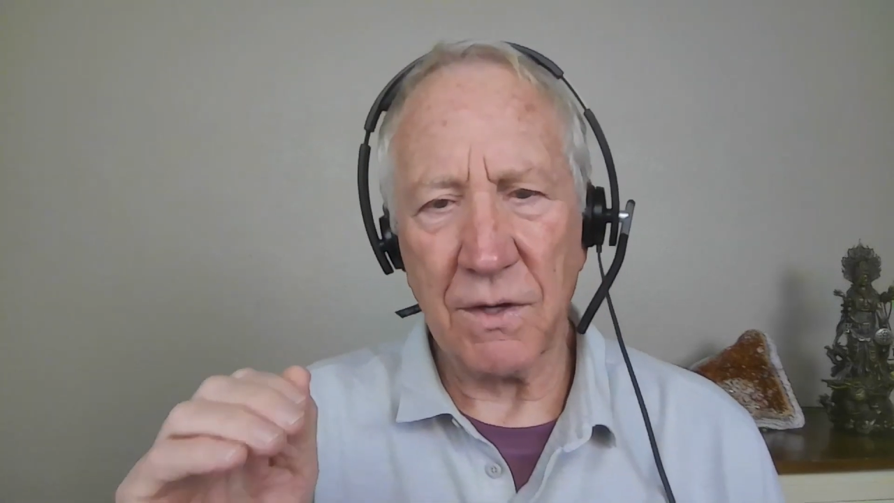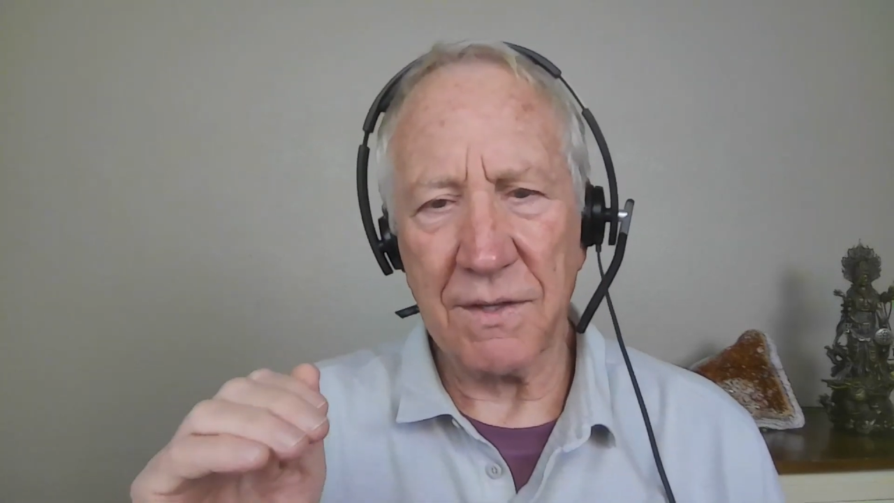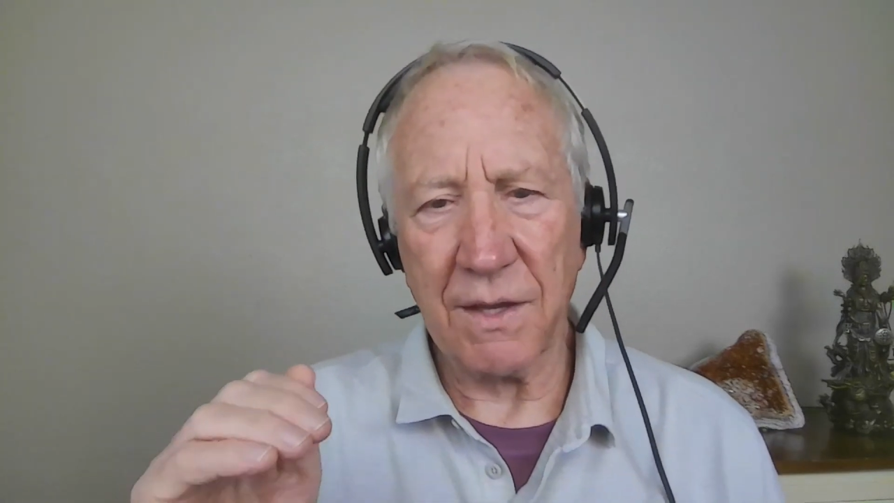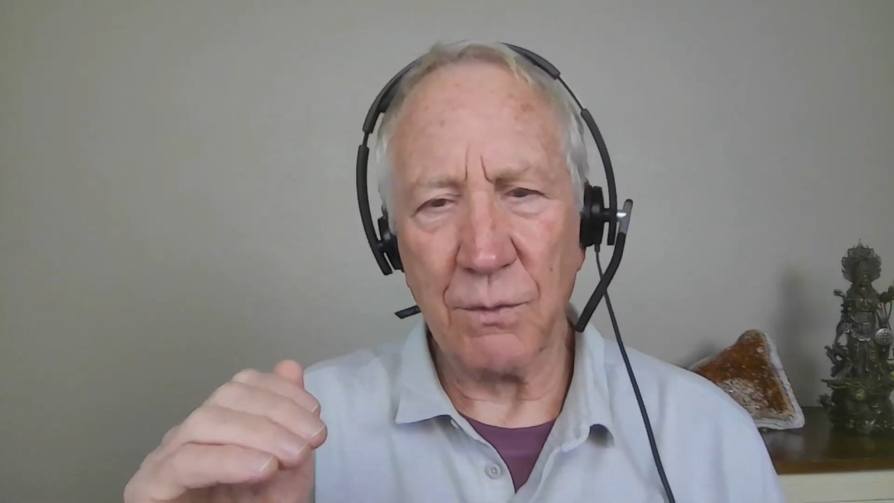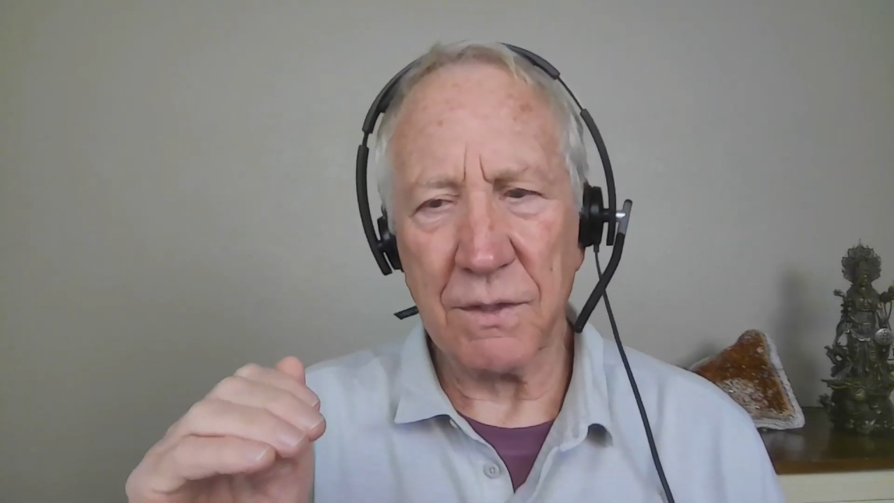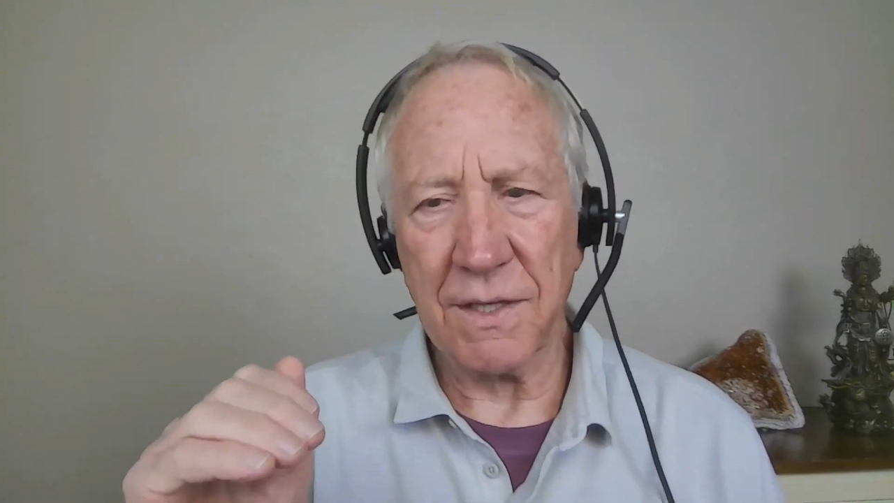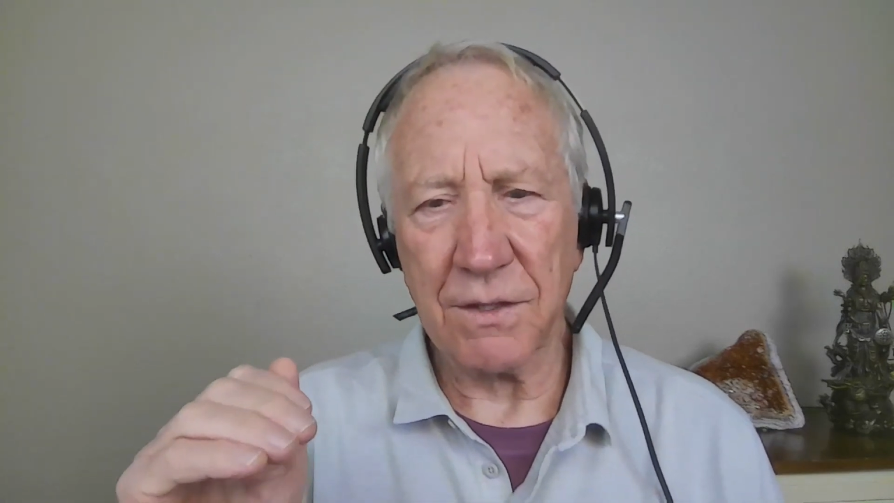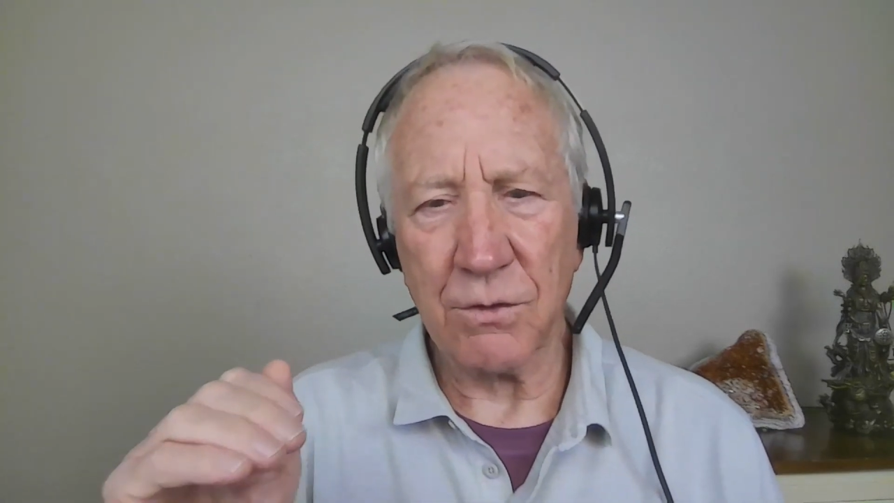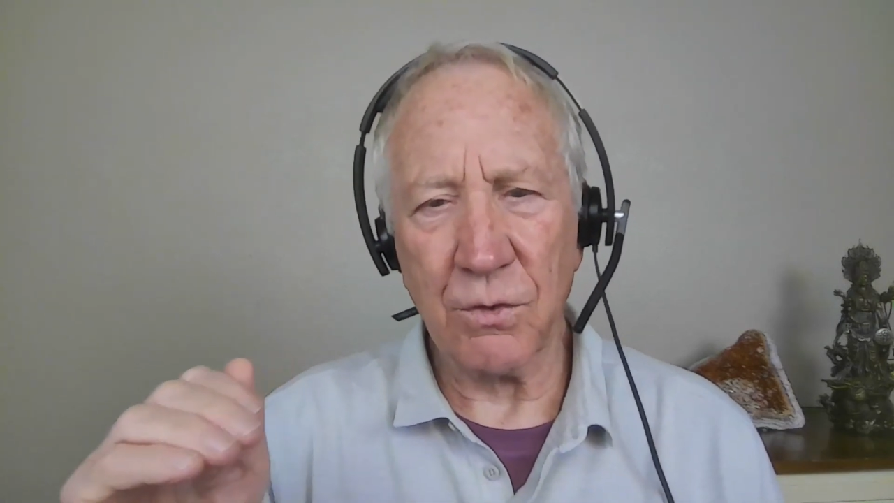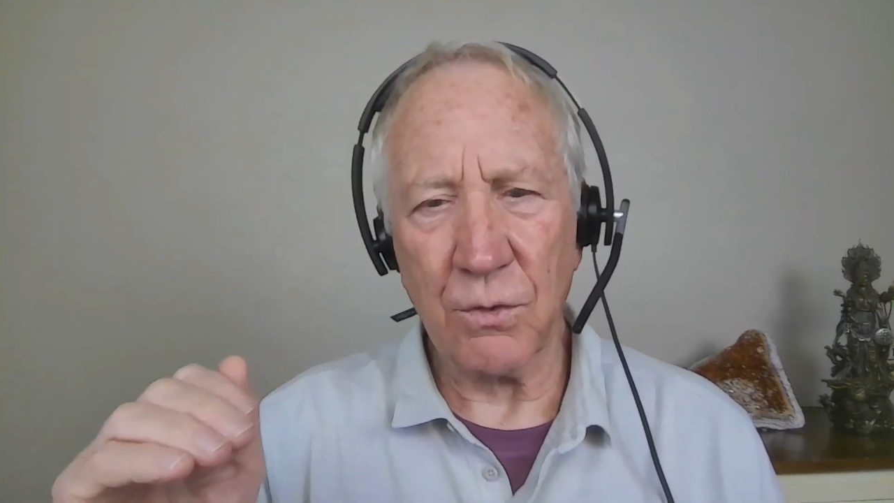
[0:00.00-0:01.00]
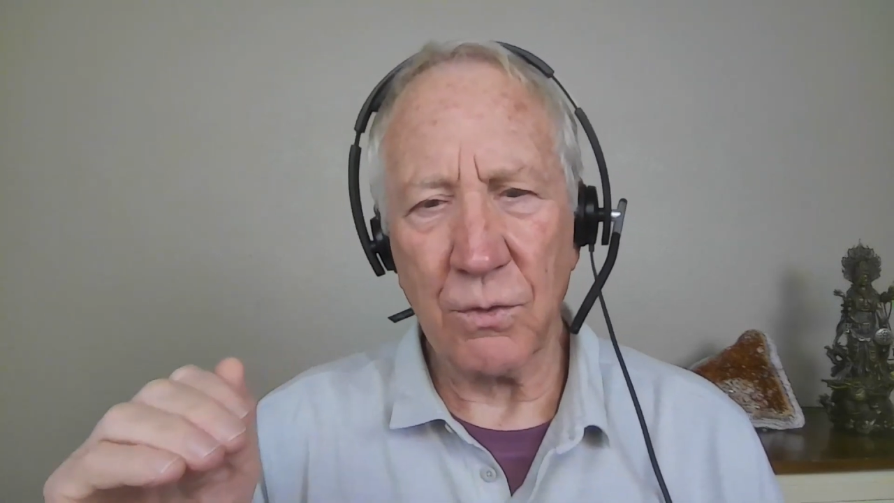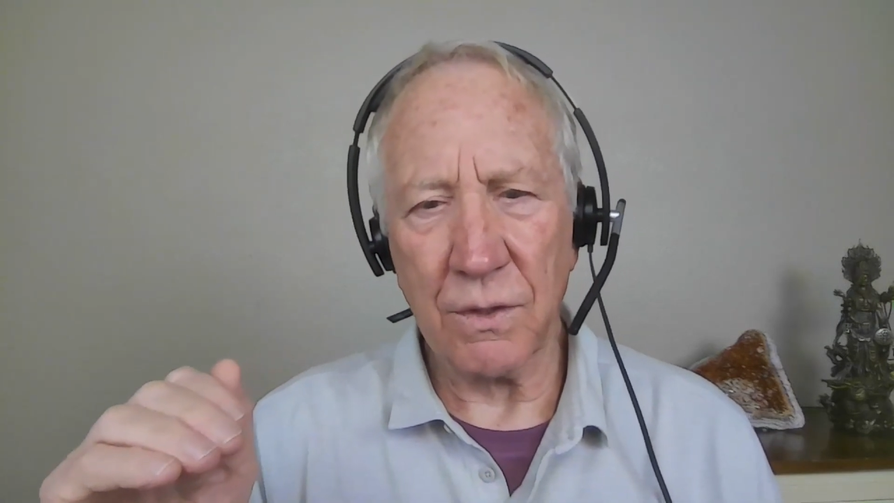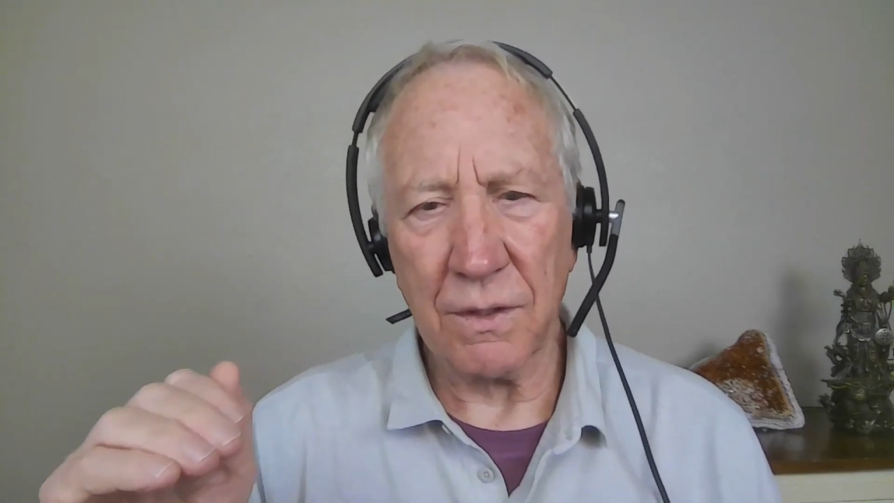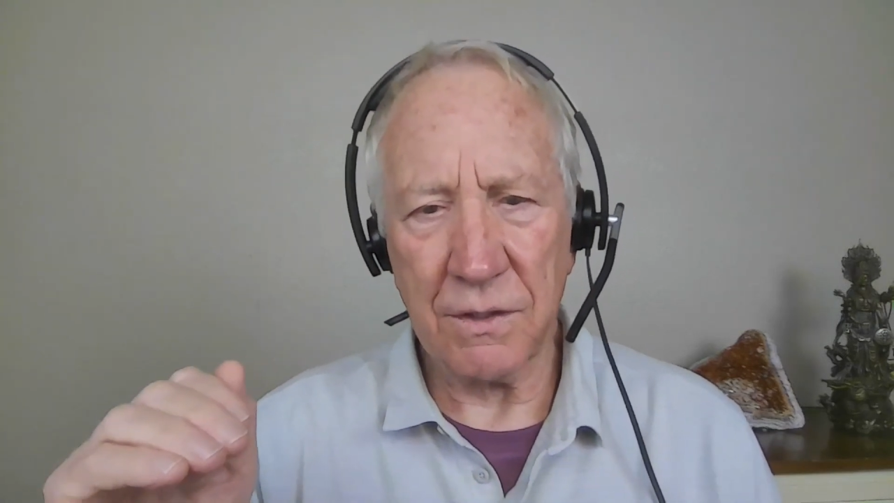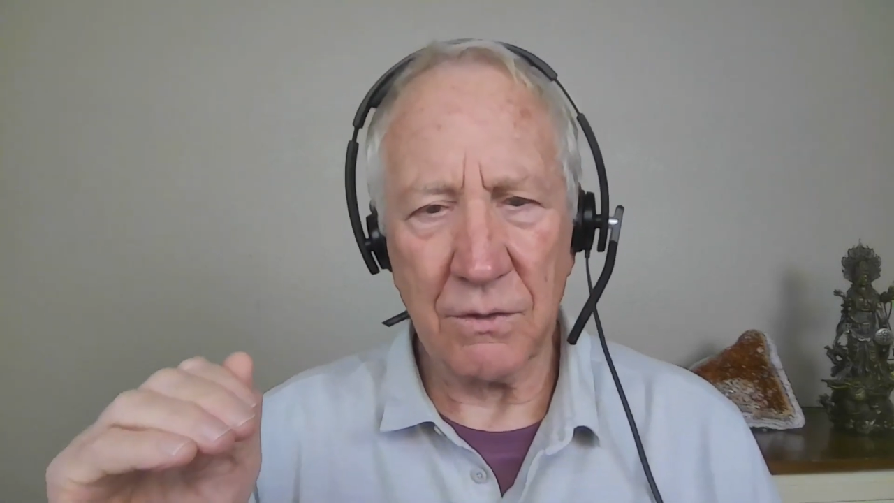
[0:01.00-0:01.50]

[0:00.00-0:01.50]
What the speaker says: went on, they would cut through,